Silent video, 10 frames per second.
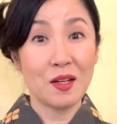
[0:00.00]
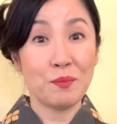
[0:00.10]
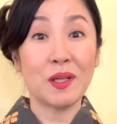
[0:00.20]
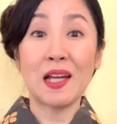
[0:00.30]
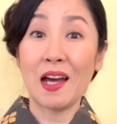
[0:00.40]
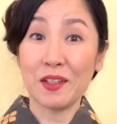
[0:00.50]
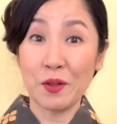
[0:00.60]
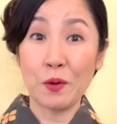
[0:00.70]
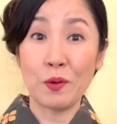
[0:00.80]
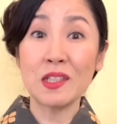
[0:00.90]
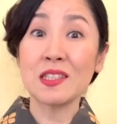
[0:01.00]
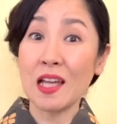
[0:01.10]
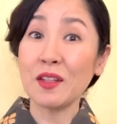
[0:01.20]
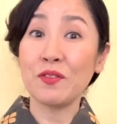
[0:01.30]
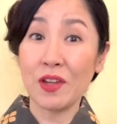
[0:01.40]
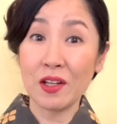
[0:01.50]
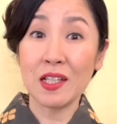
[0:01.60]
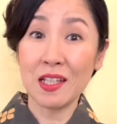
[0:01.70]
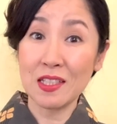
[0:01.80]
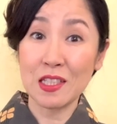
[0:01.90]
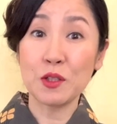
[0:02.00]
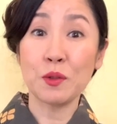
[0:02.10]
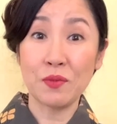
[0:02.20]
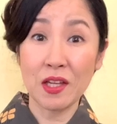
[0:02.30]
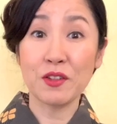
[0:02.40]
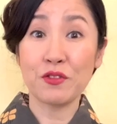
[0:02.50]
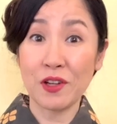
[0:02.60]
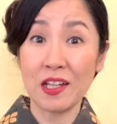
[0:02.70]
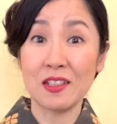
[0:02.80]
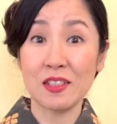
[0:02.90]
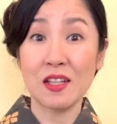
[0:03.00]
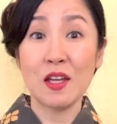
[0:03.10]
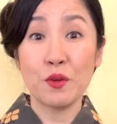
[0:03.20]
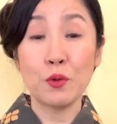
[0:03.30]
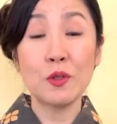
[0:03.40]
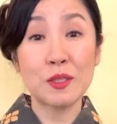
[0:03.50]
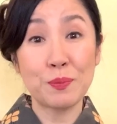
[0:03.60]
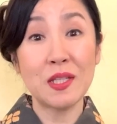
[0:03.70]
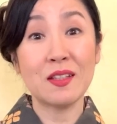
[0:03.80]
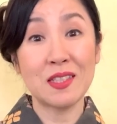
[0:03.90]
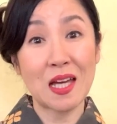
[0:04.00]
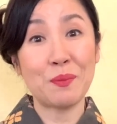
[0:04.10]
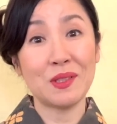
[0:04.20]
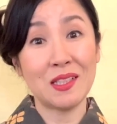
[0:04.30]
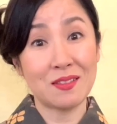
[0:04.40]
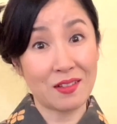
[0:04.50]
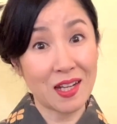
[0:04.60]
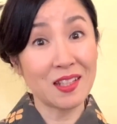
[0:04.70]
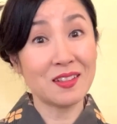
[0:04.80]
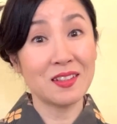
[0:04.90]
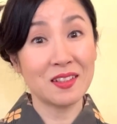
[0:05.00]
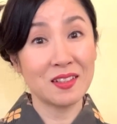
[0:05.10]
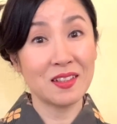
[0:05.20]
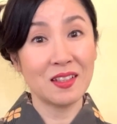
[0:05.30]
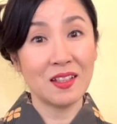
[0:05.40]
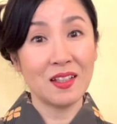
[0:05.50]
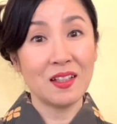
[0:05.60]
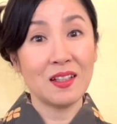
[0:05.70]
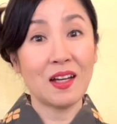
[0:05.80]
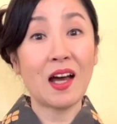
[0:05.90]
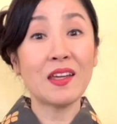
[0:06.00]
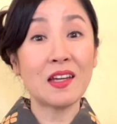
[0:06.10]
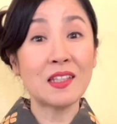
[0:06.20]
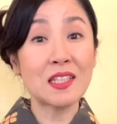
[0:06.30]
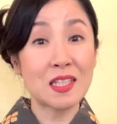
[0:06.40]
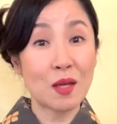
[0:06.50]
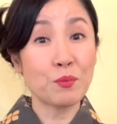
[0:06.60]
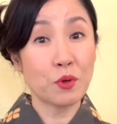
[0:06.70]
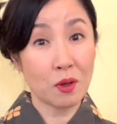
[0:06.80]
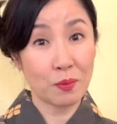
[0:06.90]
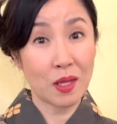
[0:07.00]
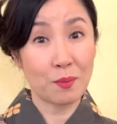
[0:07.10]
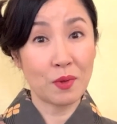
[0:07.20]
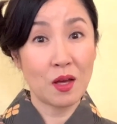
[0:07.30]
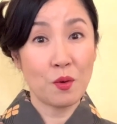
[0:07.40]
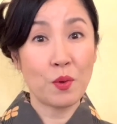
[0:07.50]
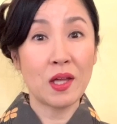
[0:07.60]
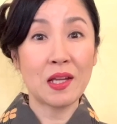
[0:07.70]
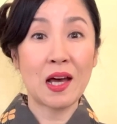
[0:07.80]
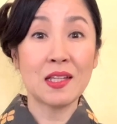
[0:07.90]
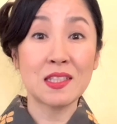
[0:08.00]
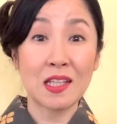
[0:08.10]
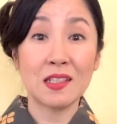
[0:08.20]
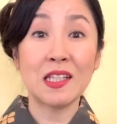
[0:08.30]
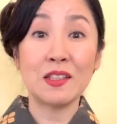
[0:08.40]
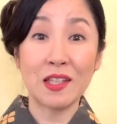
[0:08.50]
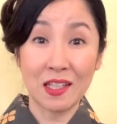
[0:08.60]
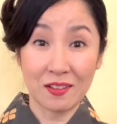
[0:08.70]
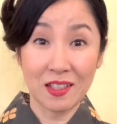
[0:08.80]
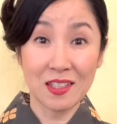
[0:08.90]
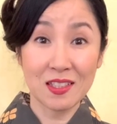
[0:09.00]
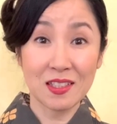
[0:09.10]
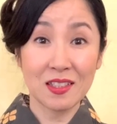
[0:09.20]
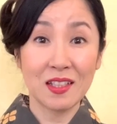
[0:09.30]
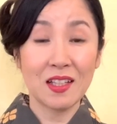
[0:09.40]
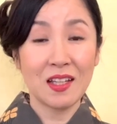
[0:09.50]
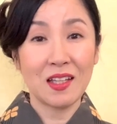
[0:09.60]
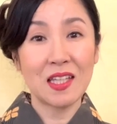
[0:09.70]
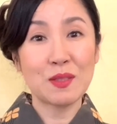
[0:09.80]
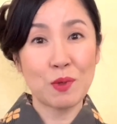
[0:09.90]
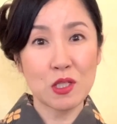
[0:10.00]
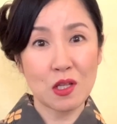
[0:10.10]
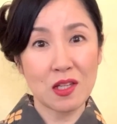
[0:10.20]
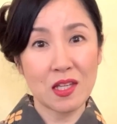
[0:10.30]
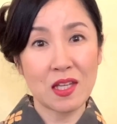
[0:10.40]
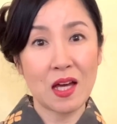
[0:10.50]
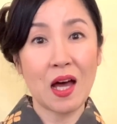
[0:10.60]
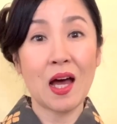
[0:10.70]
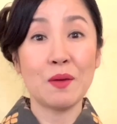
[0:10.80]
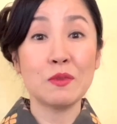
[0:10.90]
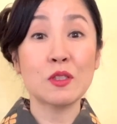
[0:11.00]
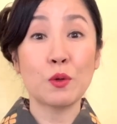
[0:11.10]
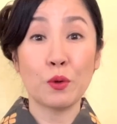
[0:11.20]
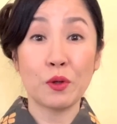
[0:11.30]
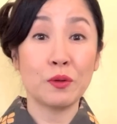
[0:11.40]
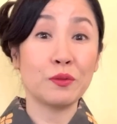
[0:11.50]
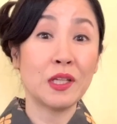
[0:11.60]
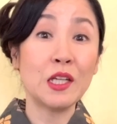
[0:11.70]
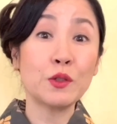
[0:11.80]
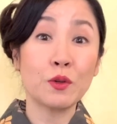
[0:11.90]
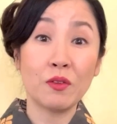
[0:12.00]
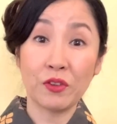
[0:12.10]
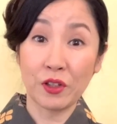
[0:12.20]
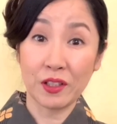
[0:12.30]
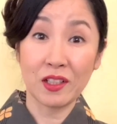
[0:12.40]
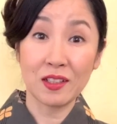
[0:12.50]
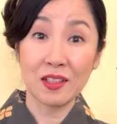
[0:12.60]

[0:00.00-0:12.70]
But I know it's not very easy to make friends who speak Japanese, right? I had the same problem when I studied English. Especially, I'm sort of introverted.